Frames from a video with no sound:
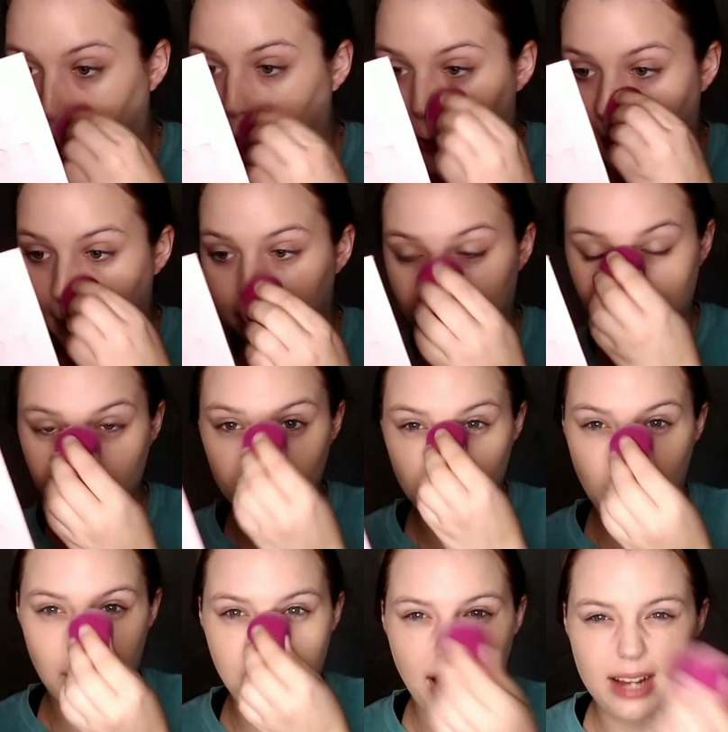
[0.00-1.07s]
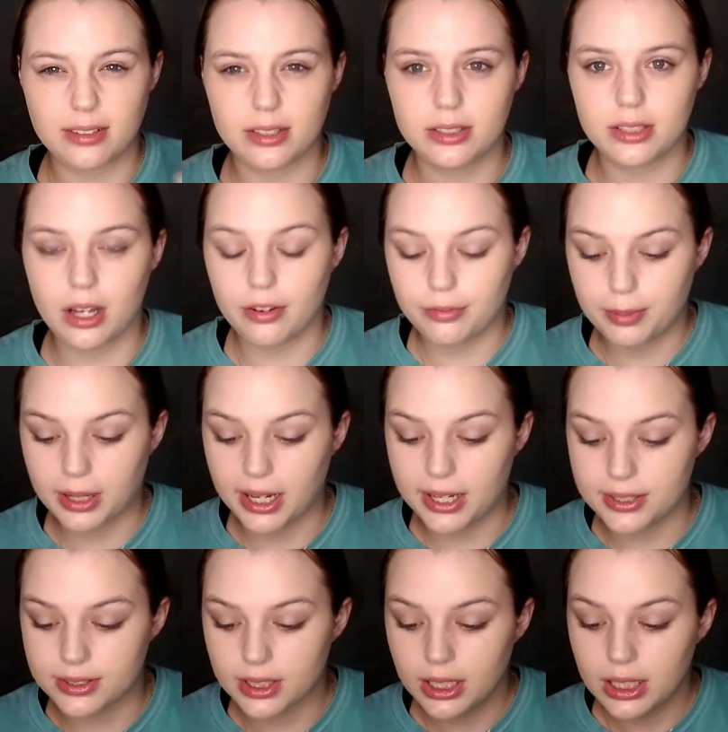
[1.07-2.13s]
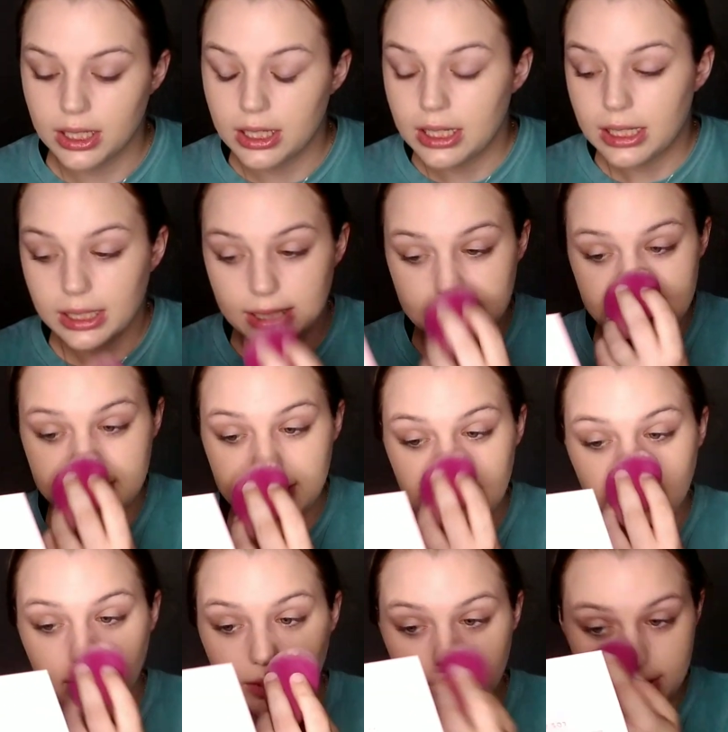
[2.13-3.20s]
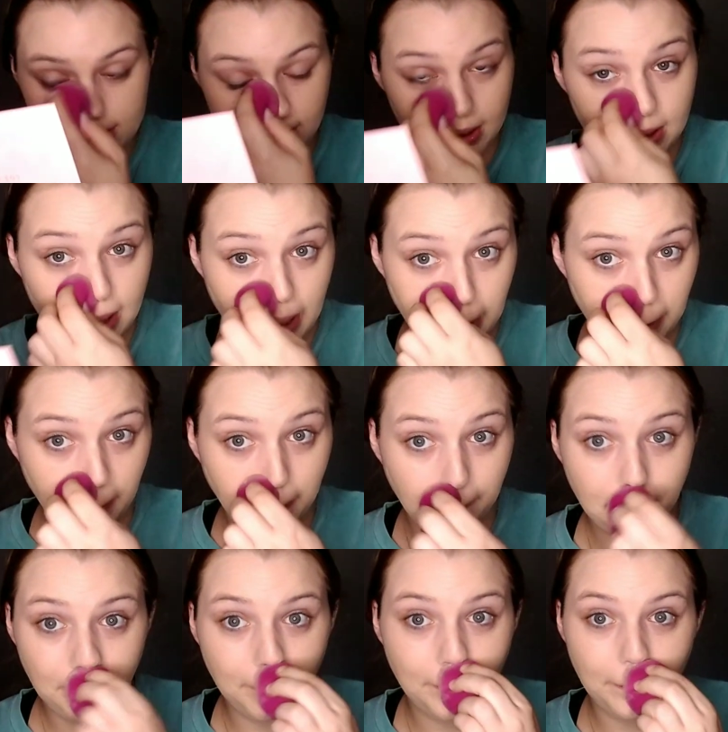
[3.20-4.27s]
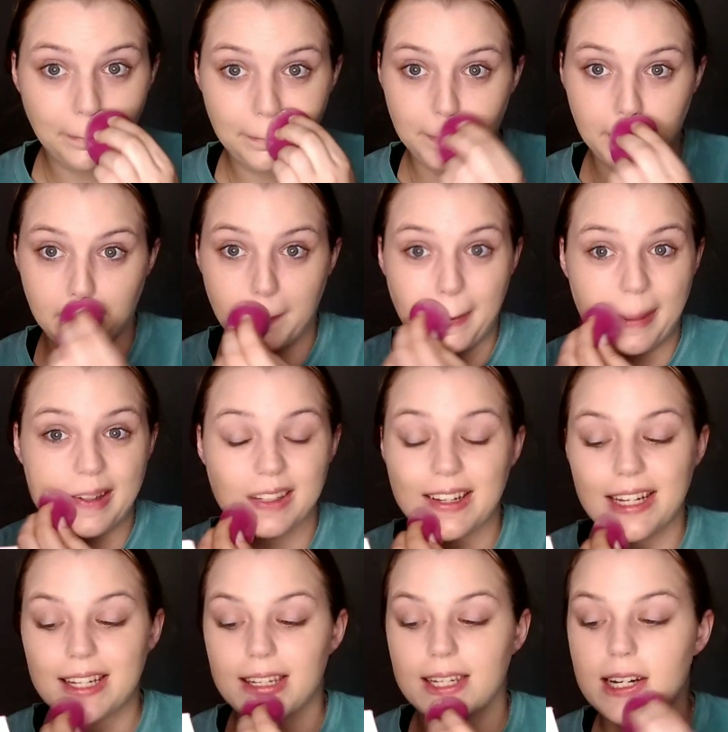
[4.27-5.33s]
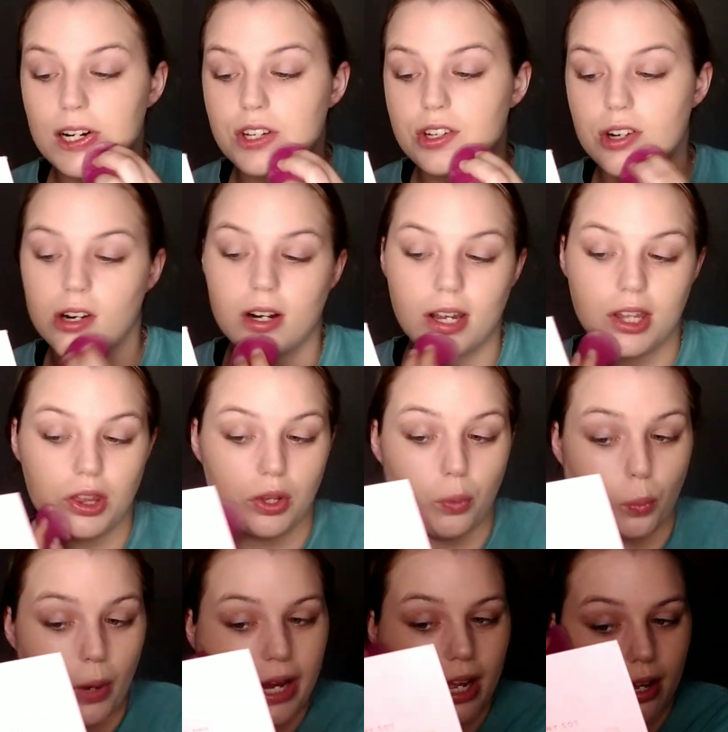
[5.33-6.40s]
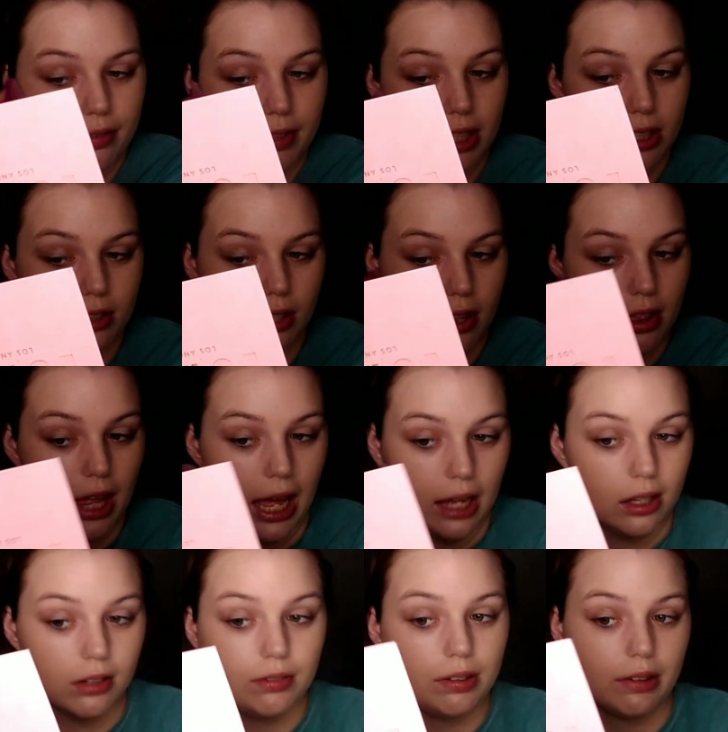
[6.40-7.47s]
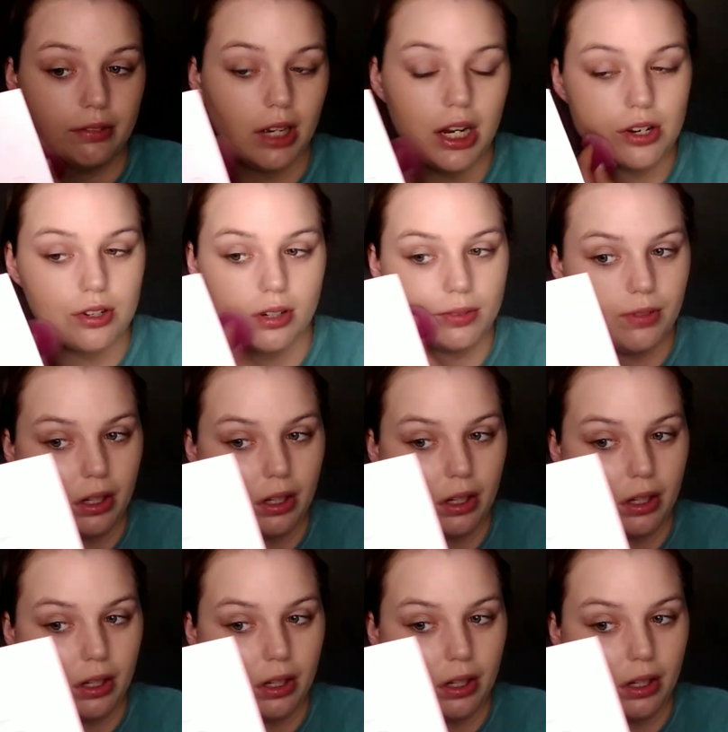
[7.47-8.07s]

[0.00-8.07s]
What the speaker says: like your eye bags and stuff, because concealer is lighter in like texture and the weight of it than foundation.